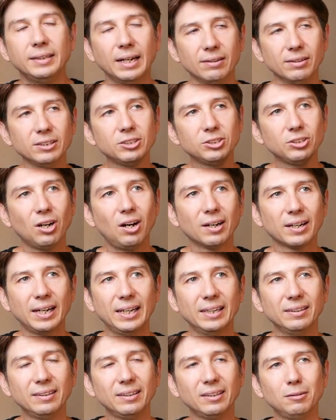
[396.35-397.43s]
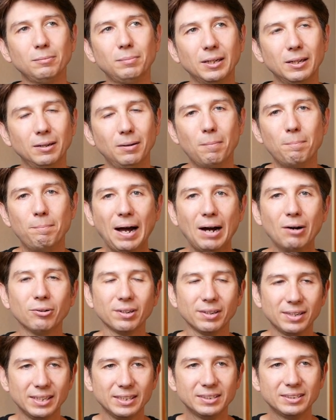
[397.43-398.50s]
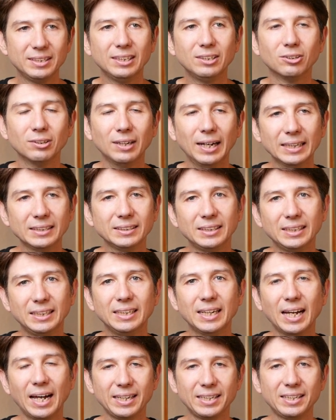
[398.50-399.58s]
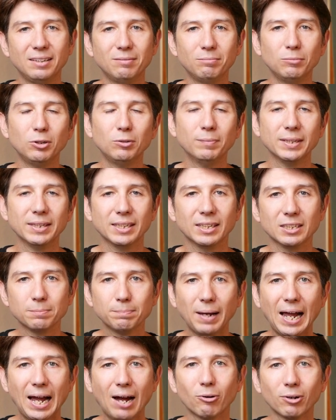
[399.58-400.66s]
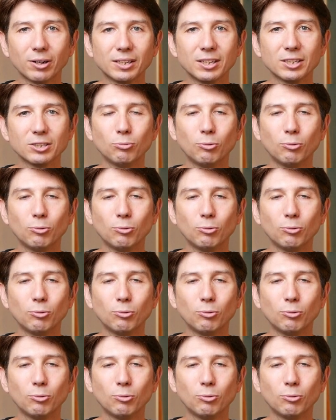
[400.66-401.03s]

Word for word: Now let's talk a little bit about the Seagull ST19 movement that is powering this